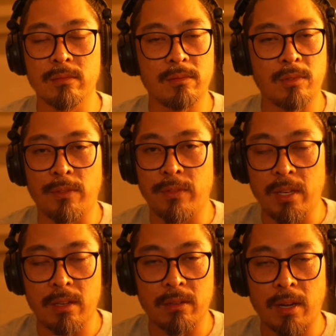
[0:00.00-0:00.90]
took
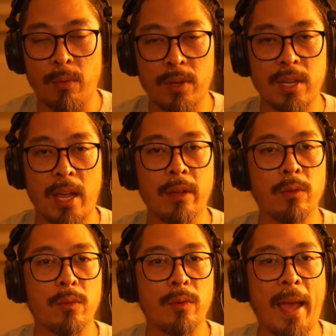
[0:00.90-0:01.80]
video. I wish I
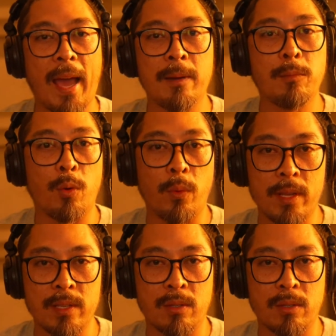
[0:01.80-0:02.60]
had more ways